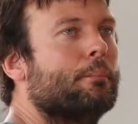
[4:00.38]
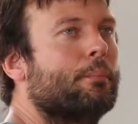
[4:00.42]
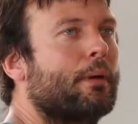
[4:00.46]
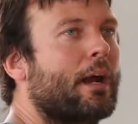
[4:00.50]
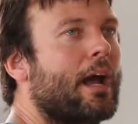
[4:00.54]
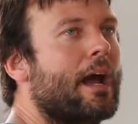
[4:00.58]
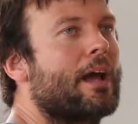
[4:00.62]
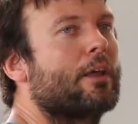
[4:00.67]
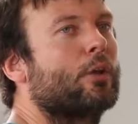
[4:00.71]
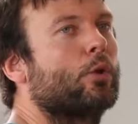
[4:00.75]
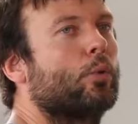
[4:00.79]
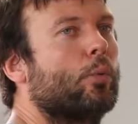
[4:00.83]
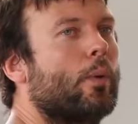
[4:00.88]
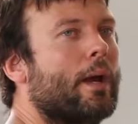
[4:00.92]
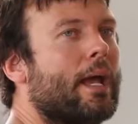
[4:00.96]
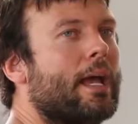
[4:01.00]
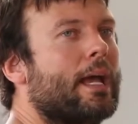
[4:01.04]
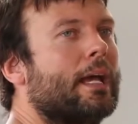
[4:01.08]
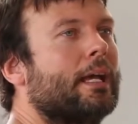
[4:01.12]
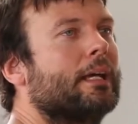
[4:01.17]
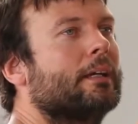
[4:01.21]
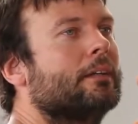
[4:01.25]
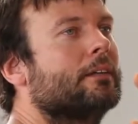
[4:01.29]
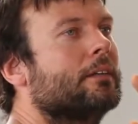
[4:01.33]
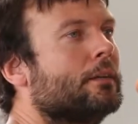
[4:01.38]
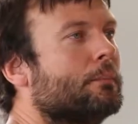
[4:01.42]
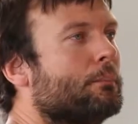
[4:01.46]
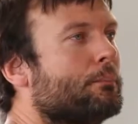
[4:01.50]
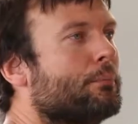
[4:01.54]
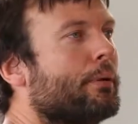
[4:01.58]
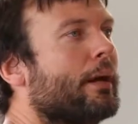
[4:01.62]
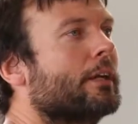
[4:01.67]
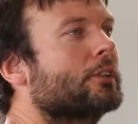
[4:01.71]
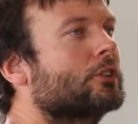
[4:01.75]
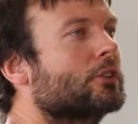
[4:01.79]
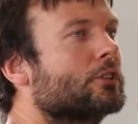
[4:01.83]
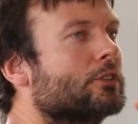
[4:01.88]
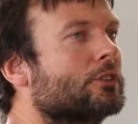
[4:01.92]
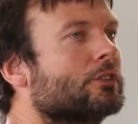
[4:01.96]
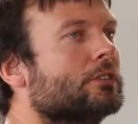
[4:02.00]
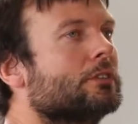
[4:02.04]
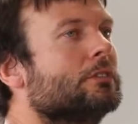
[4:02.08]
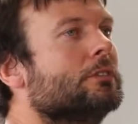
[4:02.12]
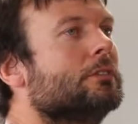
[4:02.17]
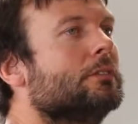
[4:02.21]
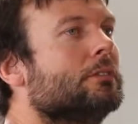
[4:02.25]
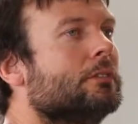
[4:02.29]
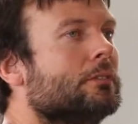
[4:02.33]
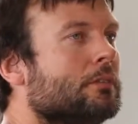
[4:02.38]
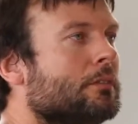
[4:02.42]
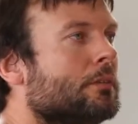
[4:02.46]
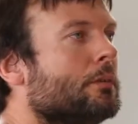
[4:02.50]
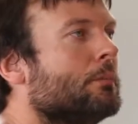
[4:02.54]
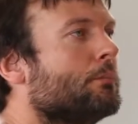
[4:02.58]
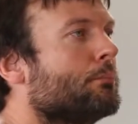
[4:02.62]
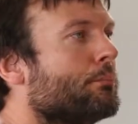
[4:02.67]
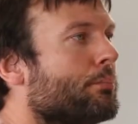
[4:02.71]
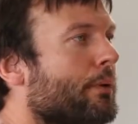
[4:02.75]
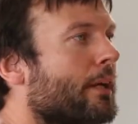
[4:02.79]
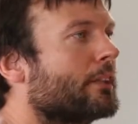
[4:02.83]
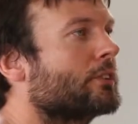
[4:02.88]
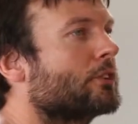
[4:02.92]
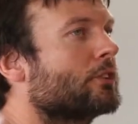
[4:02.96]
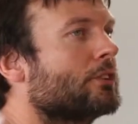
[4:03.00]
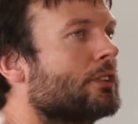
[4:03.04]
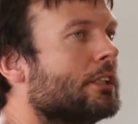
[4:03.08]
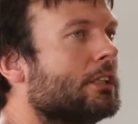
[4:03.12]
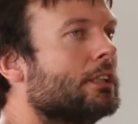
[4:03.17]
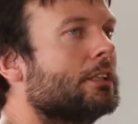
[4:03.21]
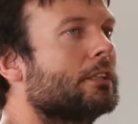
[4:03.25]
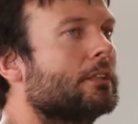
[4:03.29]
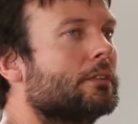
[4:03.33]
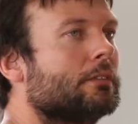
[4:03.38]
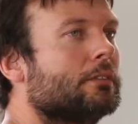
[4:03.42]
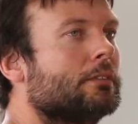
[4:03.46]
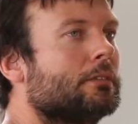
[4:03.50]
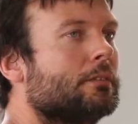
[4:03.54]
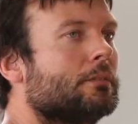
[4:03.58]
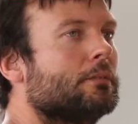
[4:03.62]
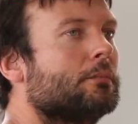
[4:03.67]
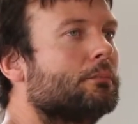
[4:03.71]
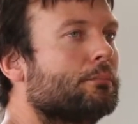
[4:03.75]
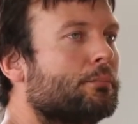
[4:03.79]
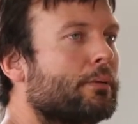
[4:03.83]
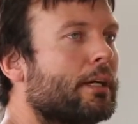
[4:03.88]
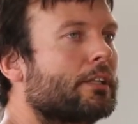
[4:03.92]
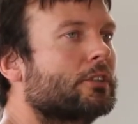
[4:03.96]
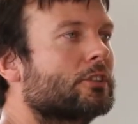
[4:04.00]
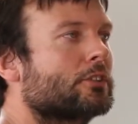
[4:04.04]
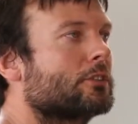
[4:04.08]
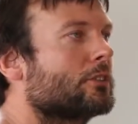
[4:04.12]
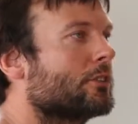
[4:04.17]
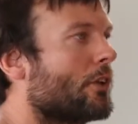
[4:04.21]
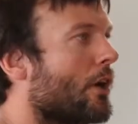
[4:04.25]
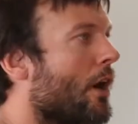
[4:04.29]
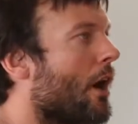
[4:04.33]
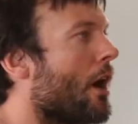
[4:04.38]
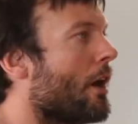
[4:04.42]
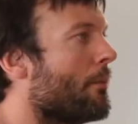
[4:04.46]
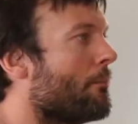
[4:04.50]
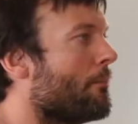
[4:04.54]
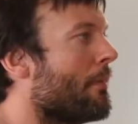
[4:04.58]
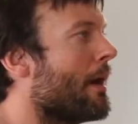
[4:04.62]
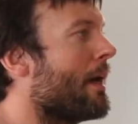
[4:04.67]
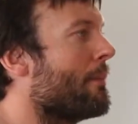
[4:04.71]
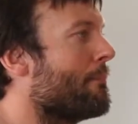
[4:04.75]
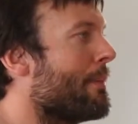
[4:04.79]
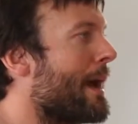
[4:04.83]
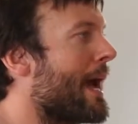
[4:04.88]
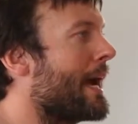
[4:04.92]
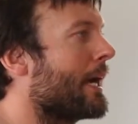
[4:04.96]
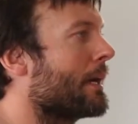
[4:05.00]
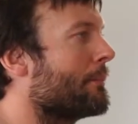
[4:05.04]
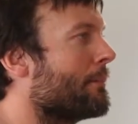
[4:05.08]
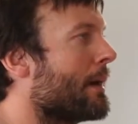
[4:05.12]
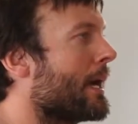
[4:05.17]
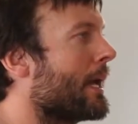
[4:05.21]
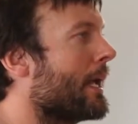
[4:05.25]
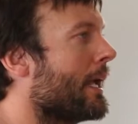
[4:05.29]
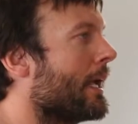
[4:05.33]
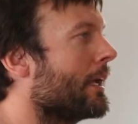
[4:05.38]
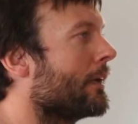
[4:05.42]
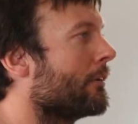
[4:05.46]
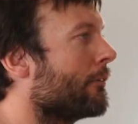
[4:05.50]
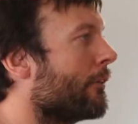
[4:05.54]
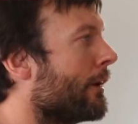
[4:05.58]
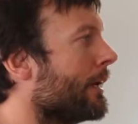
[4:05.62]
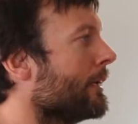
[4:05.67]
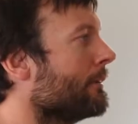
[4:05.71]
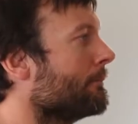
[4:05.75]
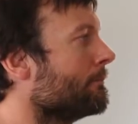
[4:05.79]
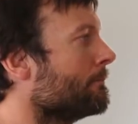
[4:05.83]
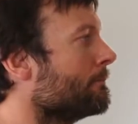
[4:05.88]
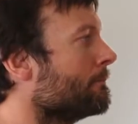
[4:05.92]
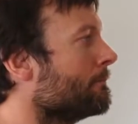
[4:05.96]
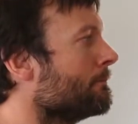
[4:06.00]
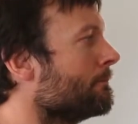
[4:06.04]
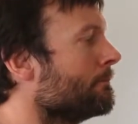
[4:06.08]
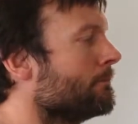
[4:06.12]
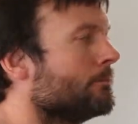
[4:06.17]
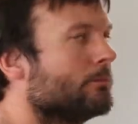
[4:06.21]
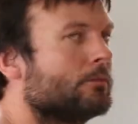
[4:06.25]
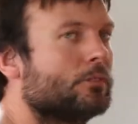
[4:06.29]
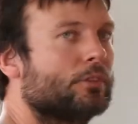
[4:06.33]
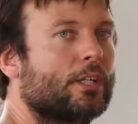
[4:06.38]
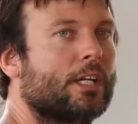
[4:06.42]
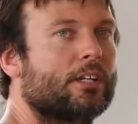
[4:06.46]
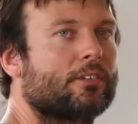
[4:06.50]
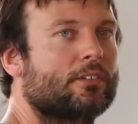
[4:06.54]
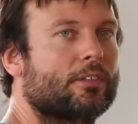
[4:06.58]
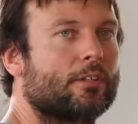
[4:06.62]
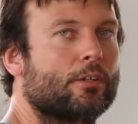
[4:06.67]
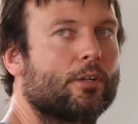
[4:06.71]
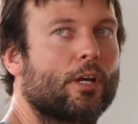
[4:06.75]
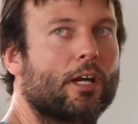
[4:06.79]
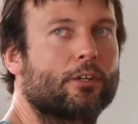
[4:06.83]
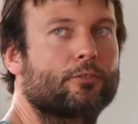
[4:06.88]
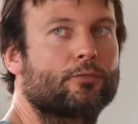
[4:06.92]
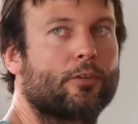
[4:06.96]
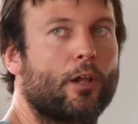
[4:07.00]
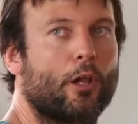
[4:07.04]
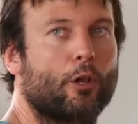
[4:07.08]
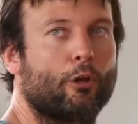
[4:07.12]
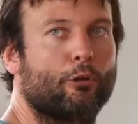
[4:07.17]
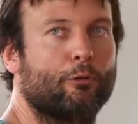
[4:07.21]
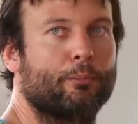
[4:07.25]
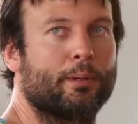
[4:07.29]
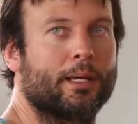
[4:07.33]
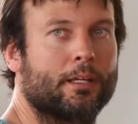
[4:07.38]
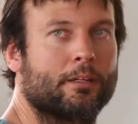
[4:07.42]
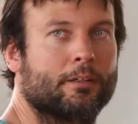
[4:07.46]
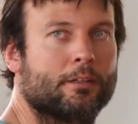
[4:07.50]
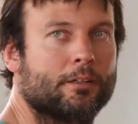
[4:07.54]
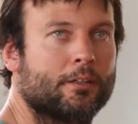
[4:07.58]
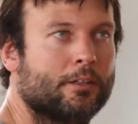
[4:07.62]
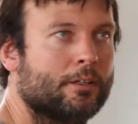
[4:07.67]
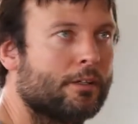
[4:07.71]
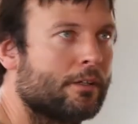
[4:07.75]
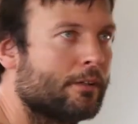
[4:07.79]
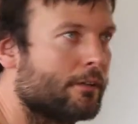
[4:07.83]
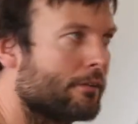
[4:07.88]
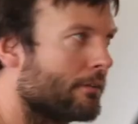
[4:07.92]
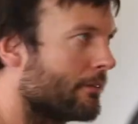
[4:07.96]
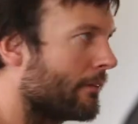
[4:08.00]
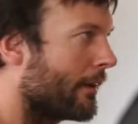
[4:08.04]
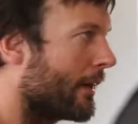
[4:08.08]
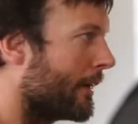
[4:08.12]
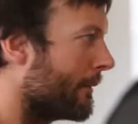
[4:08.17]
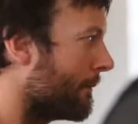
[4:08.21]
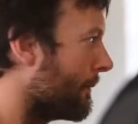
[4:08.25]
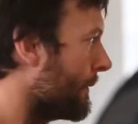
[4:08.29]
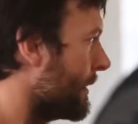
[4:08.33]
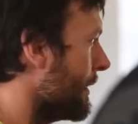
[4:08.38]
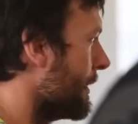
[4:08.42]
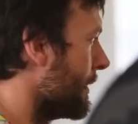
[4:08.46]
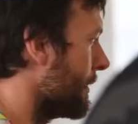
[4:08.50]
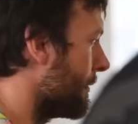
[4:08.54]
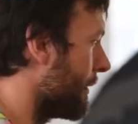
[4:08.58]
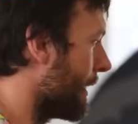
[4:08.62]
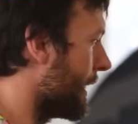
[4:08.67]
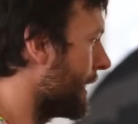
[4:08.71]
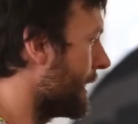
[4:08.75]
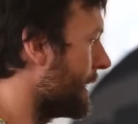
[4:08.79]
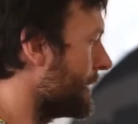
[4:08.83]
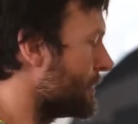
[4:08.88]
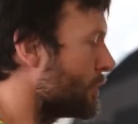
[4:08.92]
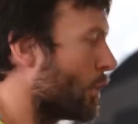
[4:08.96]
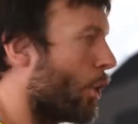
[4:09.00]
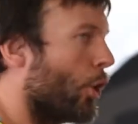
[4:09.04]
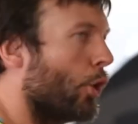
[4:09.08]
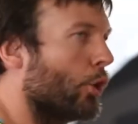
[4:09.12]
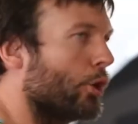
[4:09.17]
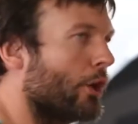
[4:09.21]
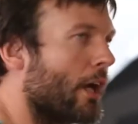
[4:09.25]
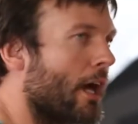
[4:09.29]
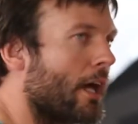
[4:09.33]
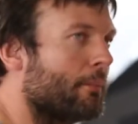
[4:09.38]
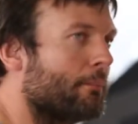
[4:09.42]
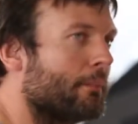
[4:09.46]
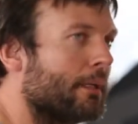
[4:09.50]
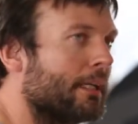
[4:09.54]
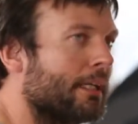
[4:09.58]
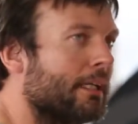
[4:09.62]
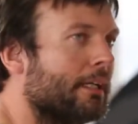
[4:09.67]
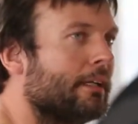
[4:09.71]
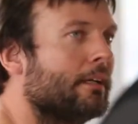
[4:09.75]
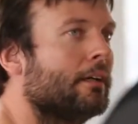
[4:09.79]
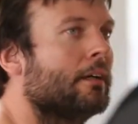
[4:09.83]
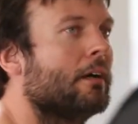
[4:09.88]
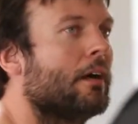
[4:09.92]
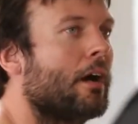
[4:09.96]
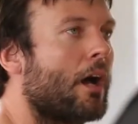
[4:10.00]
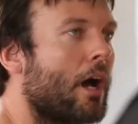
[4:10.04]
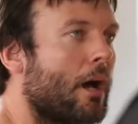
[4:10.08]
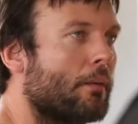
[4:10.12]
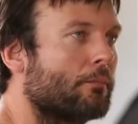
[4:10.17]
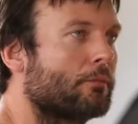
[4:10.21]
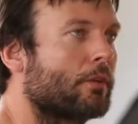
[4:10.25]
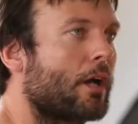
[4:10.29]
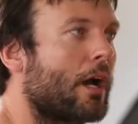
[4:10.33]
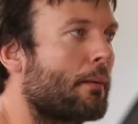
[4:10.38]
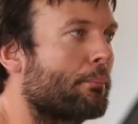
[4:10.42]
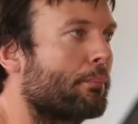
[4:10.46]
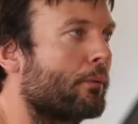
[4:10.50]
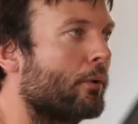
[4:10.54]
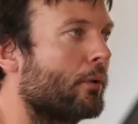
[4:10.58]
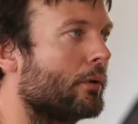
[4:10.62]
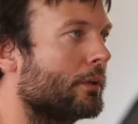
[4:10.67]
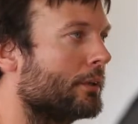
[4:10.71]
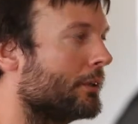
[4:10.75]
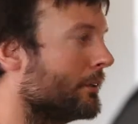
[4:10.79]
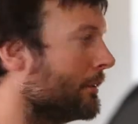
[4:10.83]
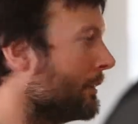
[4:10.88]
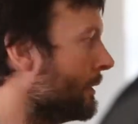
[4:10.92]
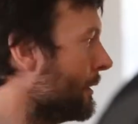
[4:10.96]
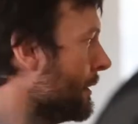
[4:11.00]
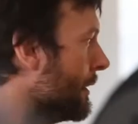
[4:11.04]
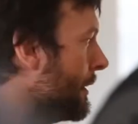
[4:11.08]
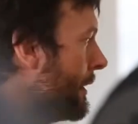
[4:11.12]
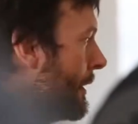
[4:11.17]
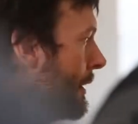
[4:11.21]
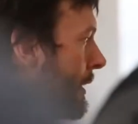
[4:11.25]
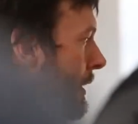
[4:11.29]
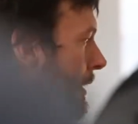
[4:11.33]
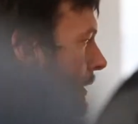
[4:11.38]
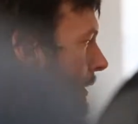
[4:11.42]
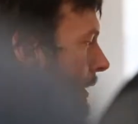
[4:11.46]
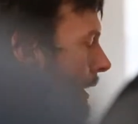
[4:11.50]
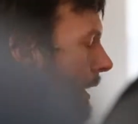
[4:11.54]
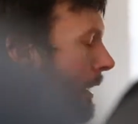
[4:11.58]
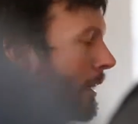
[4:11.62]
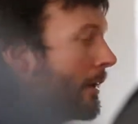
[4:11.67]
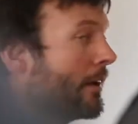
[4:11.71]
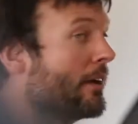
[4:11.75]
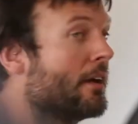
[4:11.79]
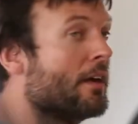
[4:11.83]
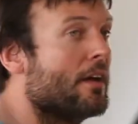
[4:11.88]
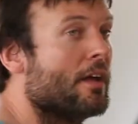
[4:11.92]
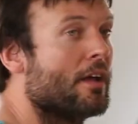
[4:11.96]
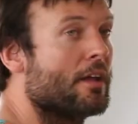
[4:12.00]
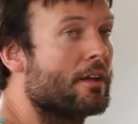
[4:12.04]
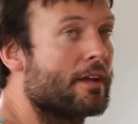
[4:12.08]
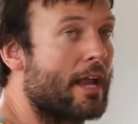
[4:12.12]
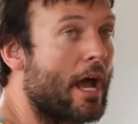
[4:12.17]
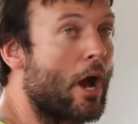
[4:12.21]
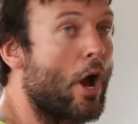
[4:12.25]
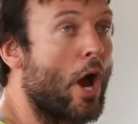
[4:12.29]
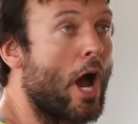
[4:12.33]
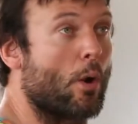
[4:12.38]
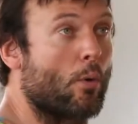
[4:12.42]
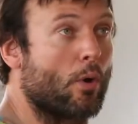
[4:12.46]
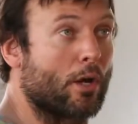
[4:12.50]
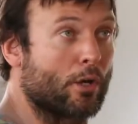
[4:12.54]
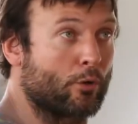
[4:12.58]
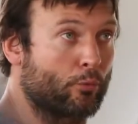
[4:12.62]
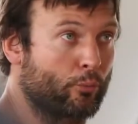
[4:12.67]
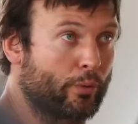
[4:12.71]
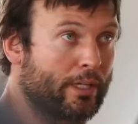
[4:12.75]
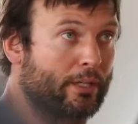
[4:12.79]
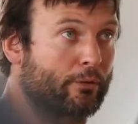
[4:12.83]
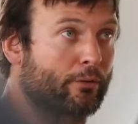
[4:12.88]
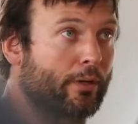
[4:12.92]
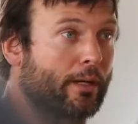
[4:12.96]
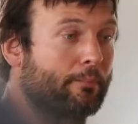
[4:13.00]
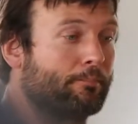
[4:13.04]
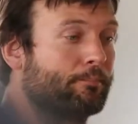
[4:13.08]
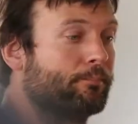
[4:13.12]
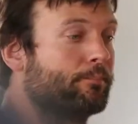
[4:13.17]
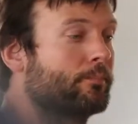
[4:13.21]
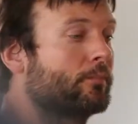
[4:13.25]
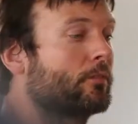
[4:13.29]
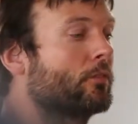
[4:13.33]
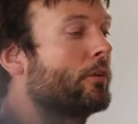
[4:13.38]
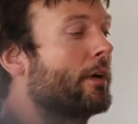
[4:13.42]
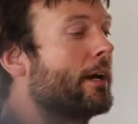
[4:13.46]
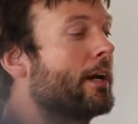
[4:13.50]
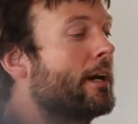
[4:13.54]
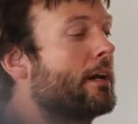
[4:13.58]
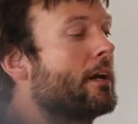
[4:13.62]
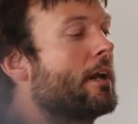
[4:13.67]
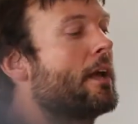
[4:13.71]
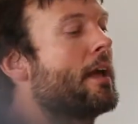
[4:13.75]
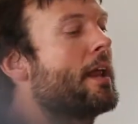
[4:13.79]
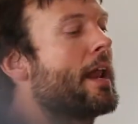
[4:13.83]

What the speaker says: But either way, pressure's here. Pressure's on my back of my hand, right? You guys following me? Right? Right? He's holding on to me. I'm top rolling. Okay? Now I want to regrip, right?